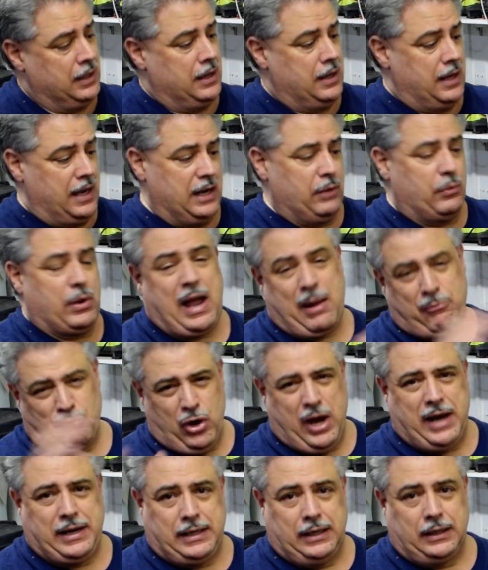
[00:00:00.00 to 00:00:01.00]
Anyway, I'm
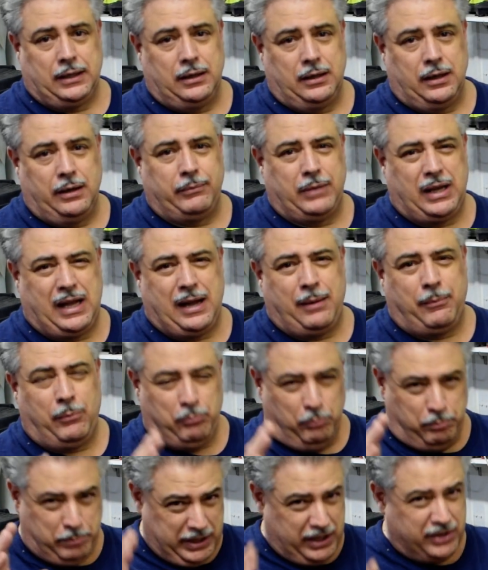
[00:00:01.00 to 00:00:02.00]
ranting.
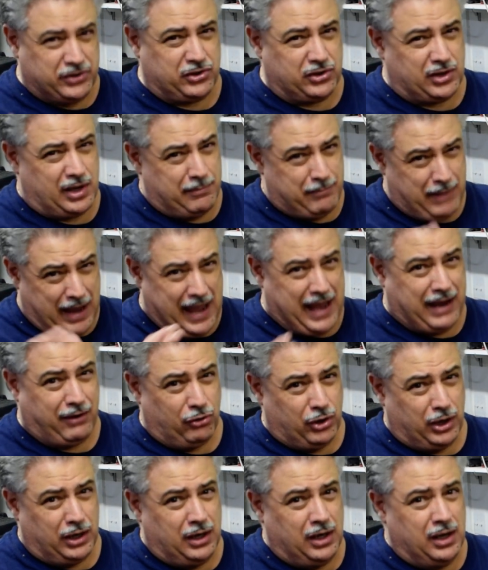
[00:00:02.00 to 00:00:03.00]
I'm pissed. I'm
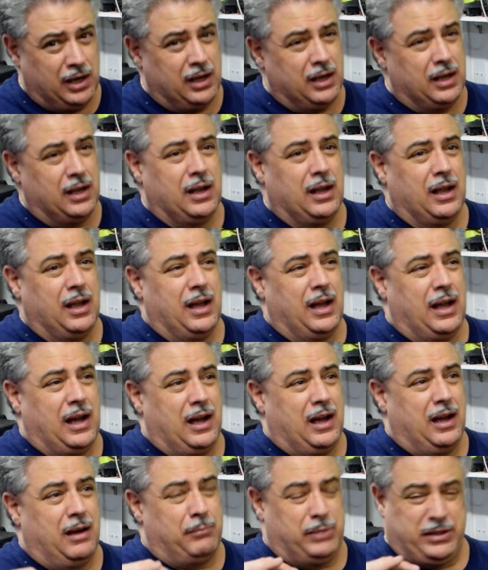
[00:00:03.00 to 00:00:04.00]
angry,
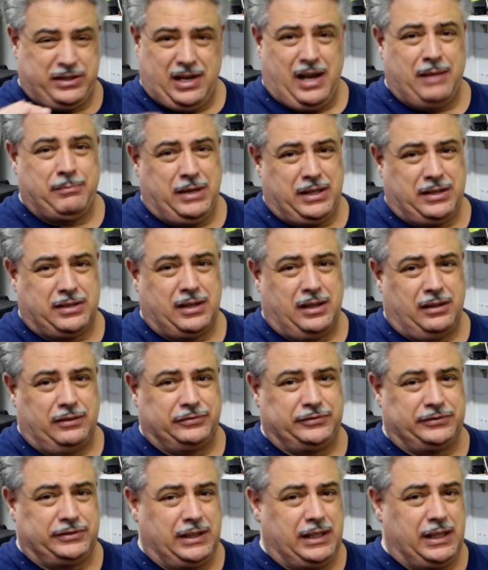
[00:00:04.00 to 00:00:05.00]
beside
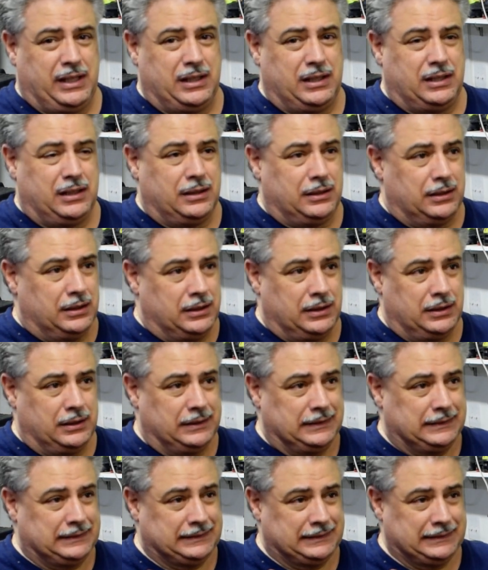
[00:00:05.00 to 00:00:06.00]
myself, and
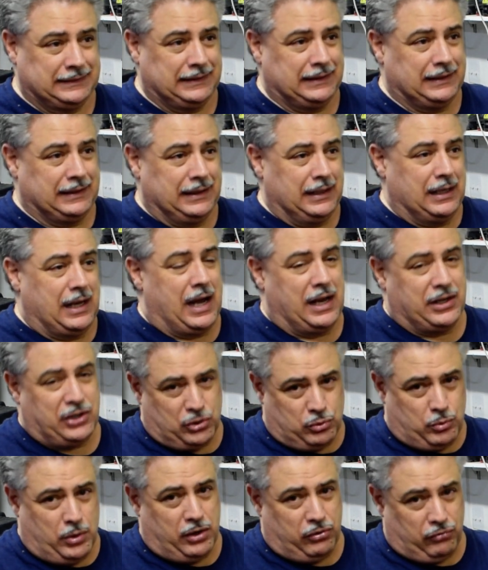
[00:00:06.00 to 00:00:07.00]
I
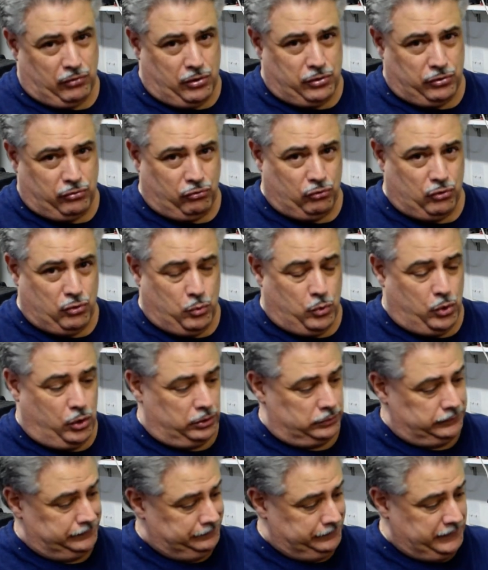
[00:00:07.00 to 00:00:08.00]
just want to throw this through a
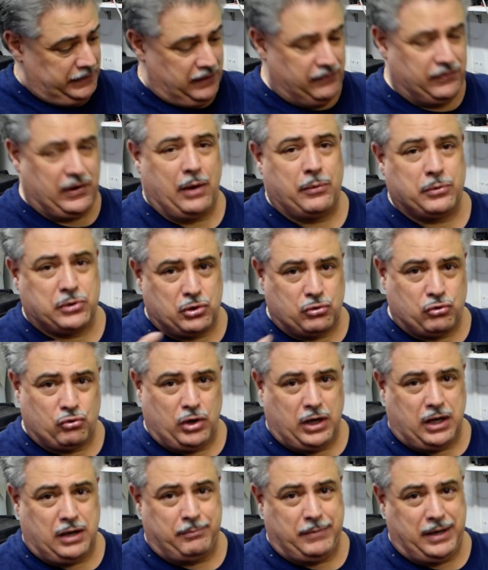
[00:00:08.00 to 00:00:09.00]
wall. If I was a
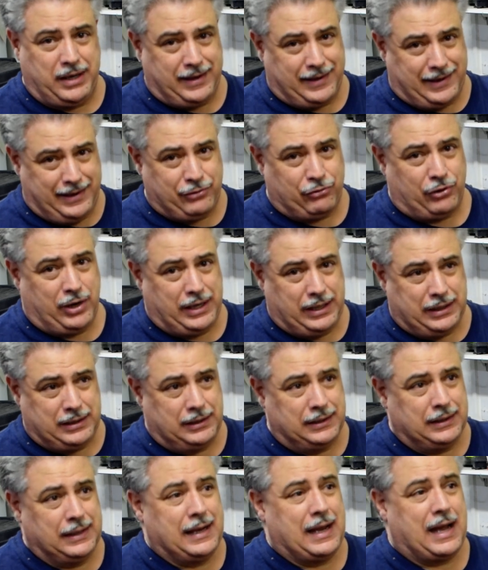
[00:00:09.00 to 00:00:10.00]
drinking man and I
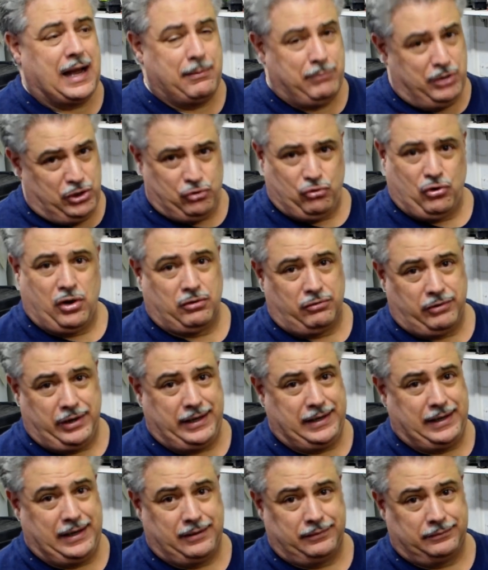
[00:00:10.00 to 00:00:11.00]
drank, I'd be drunk
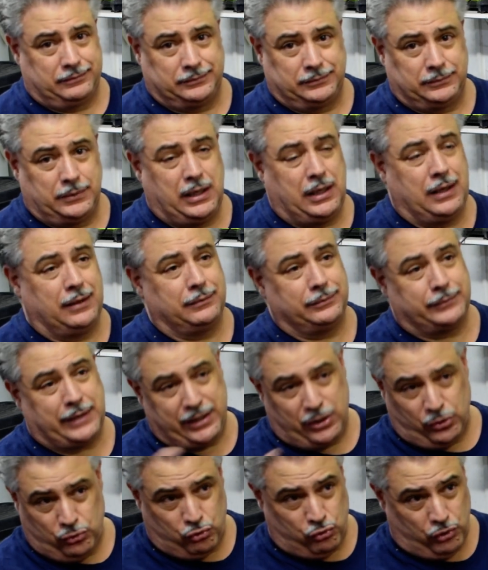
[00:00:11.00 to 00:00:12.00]
right now.
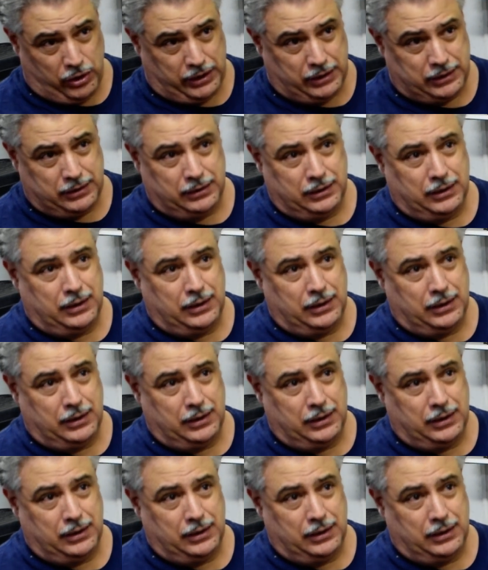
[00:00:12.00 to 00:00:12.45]
I don't drink,